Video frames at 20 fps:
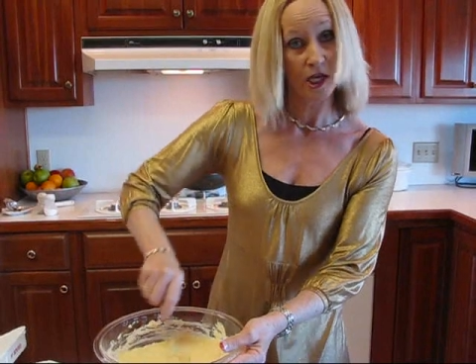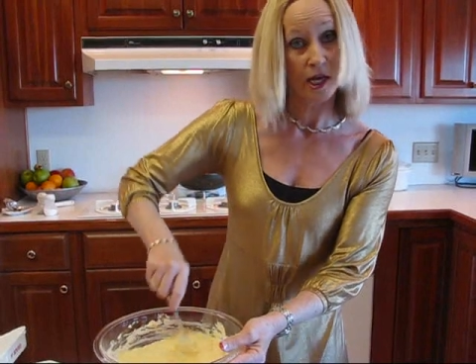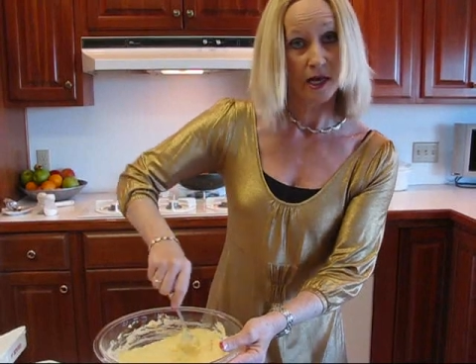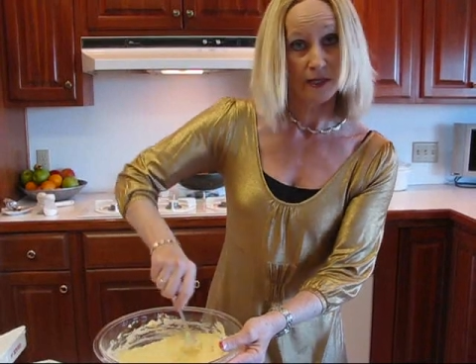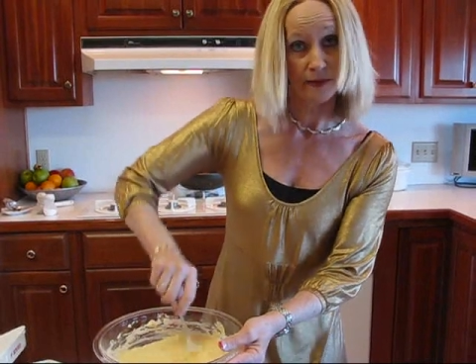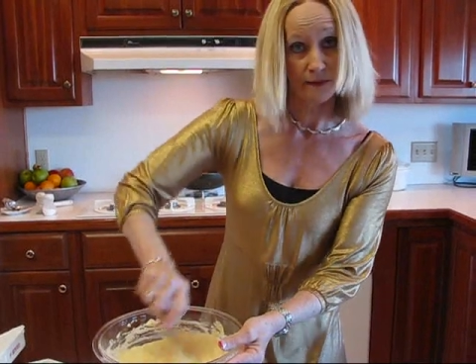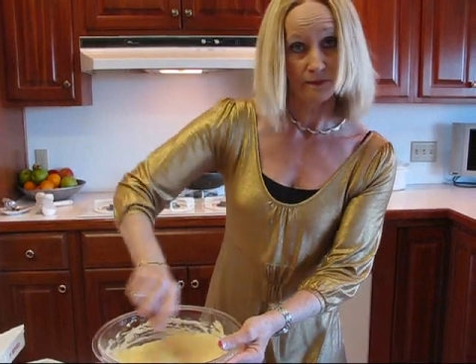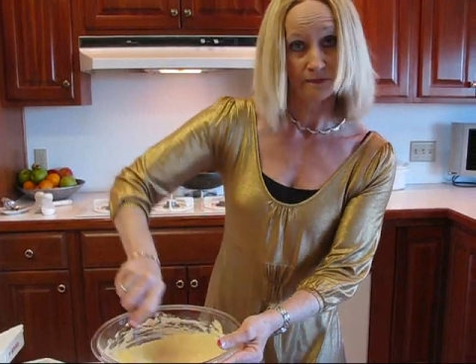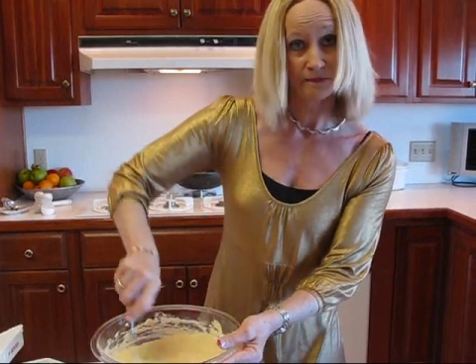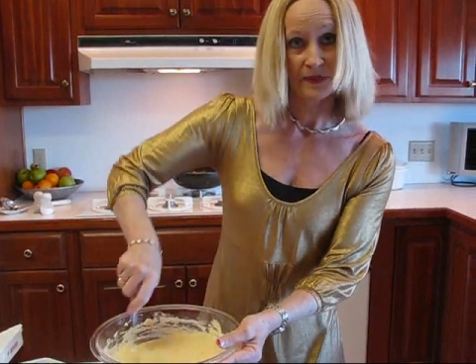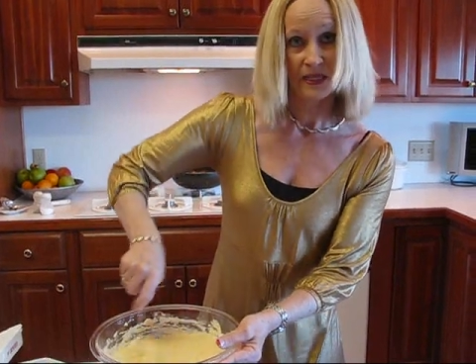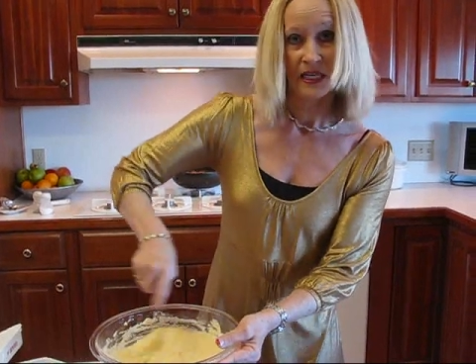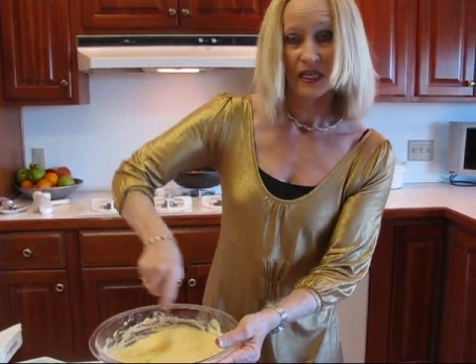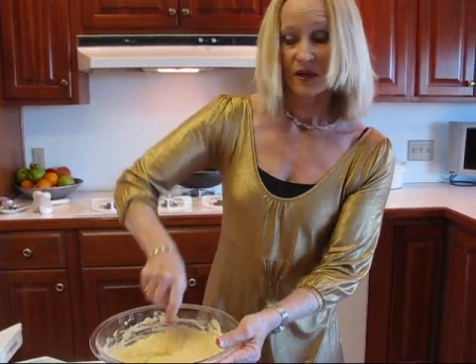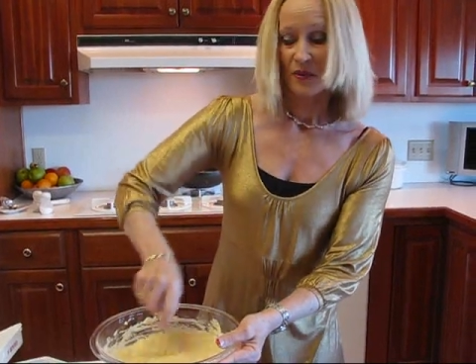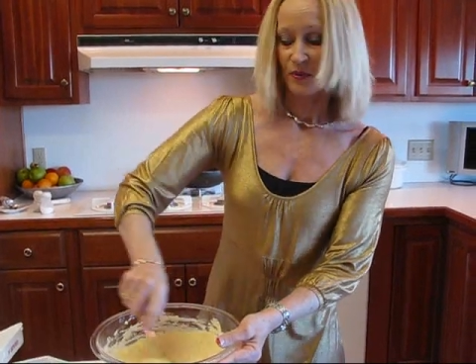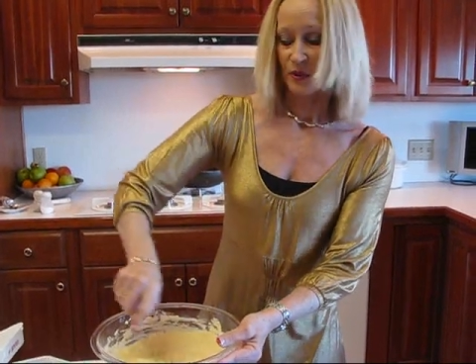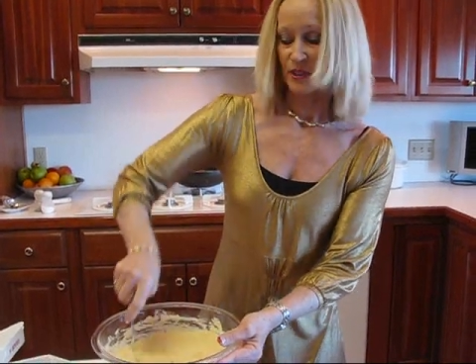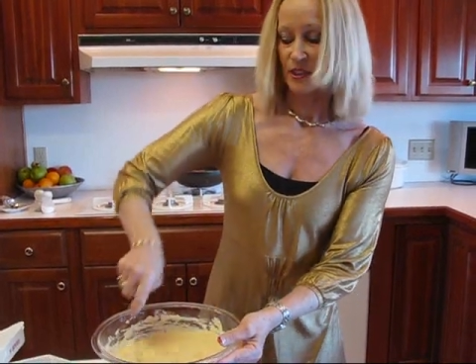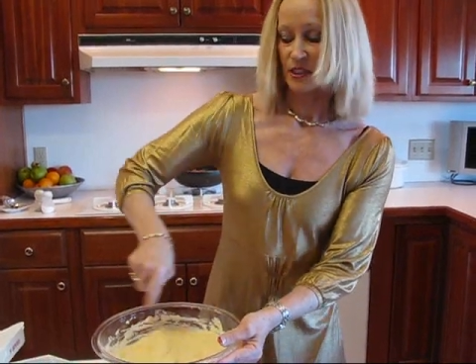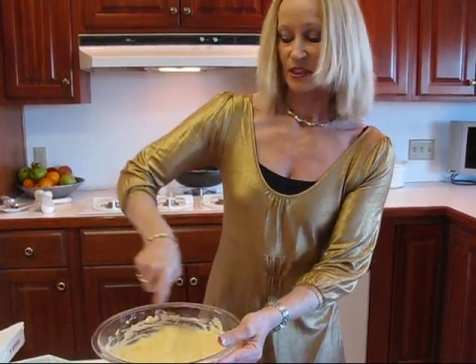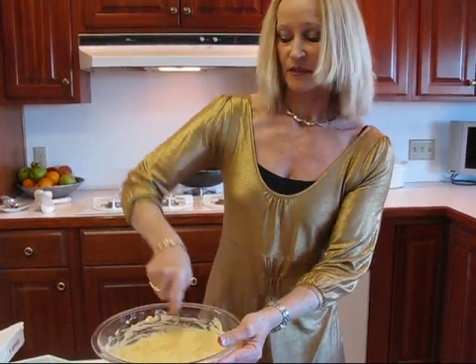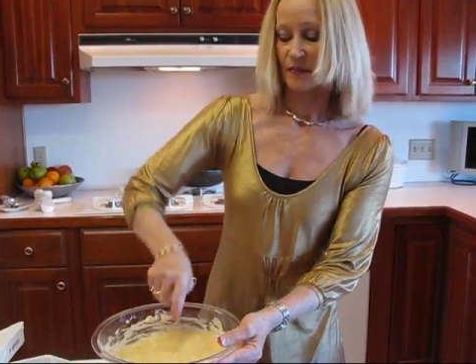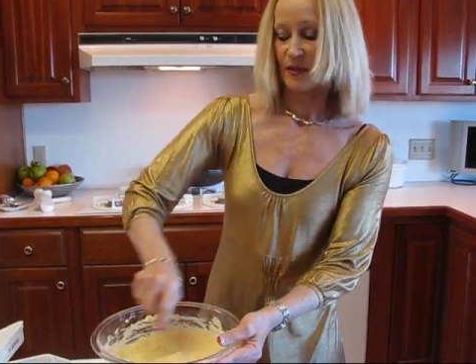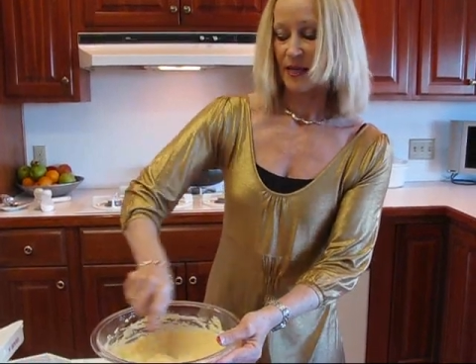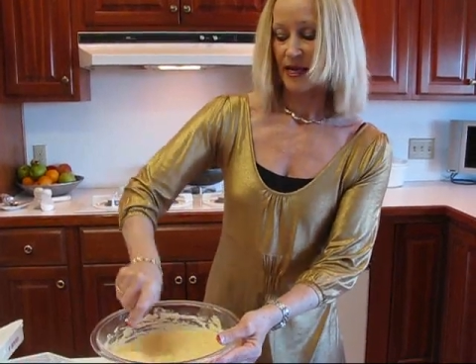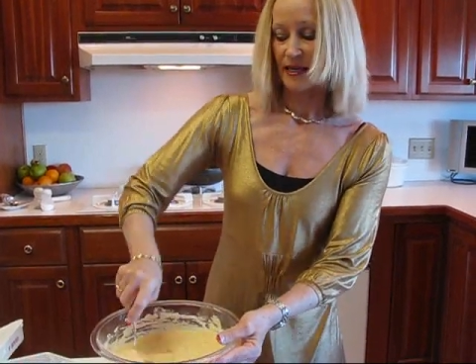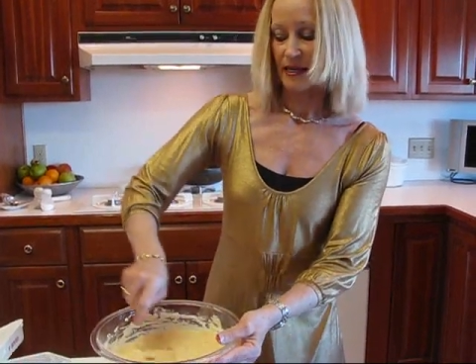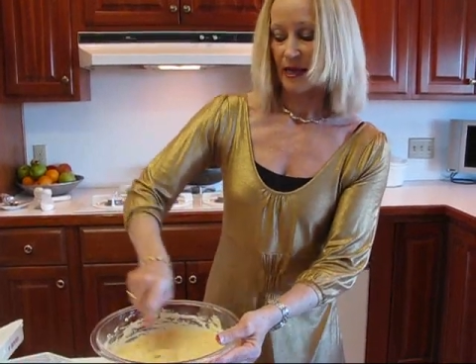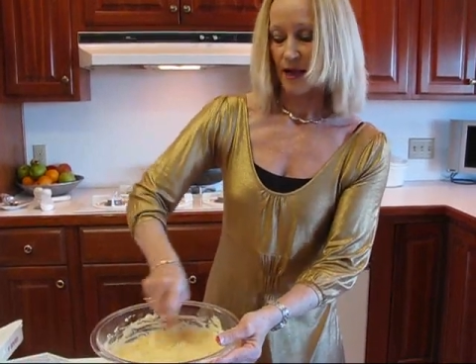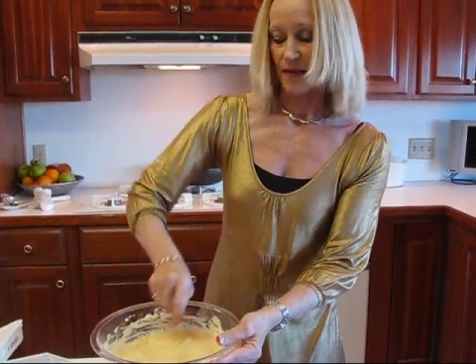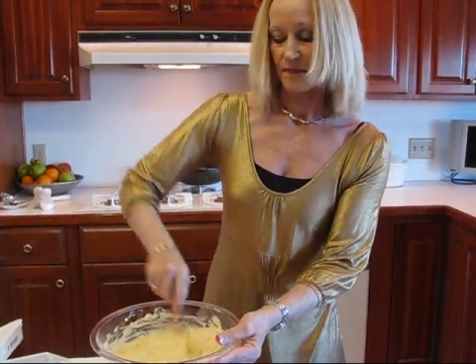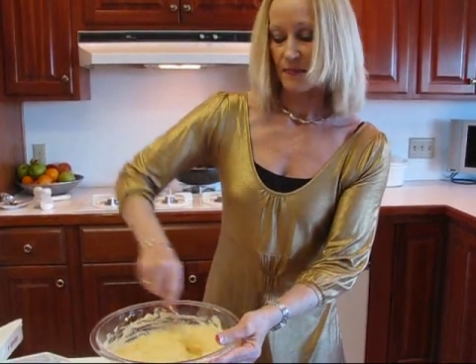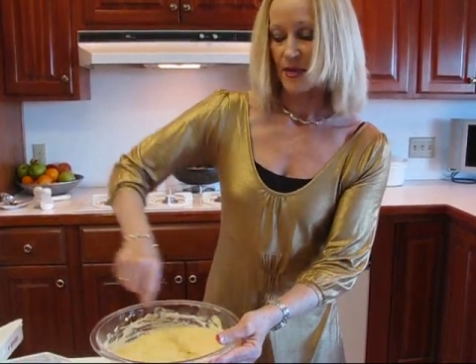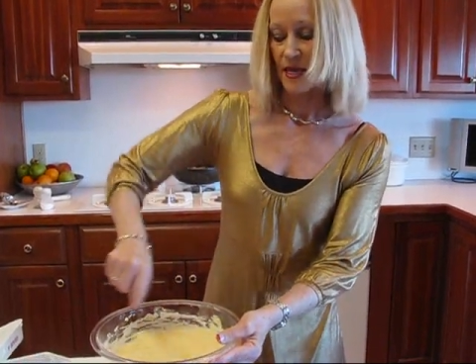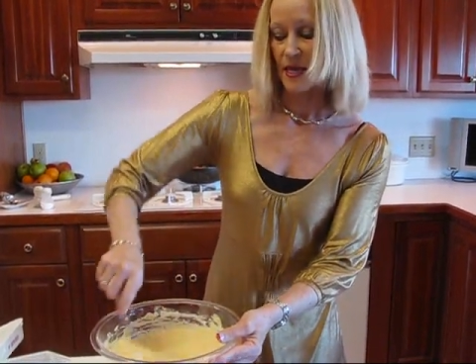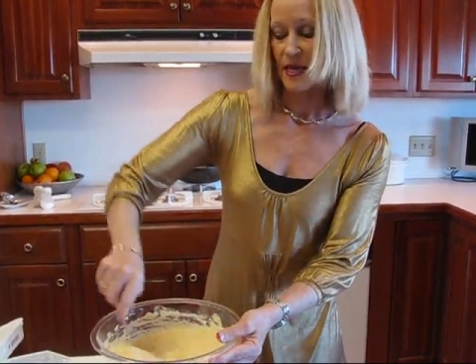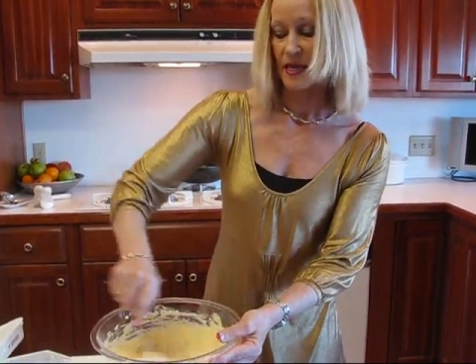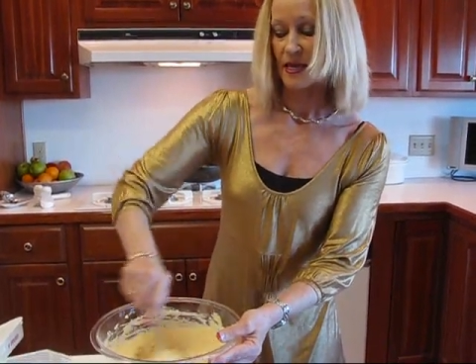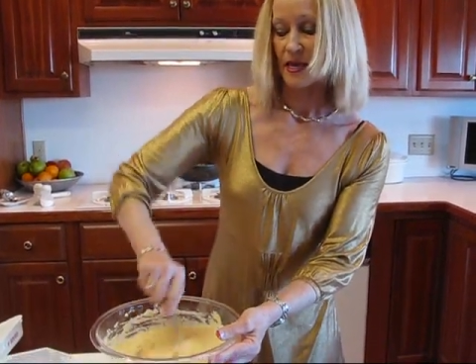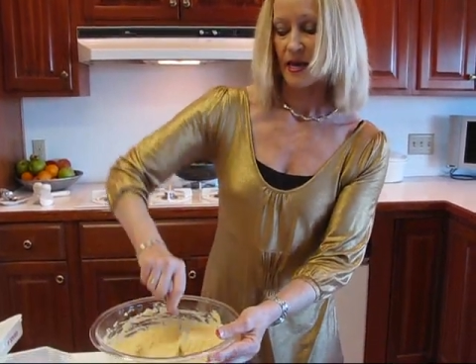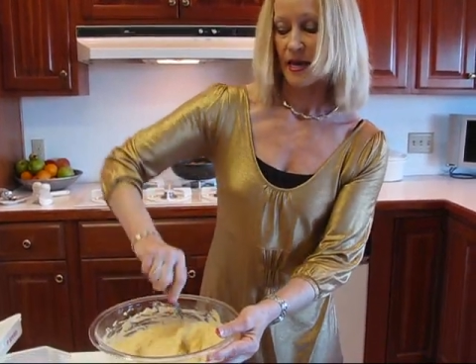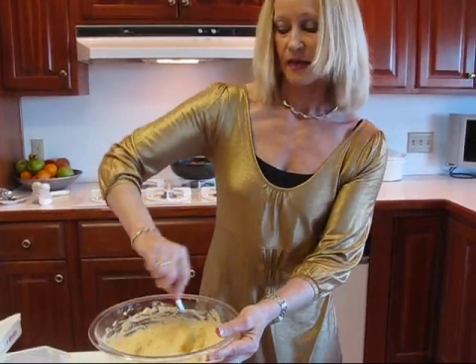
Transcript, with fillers: John, which is a black eyed pea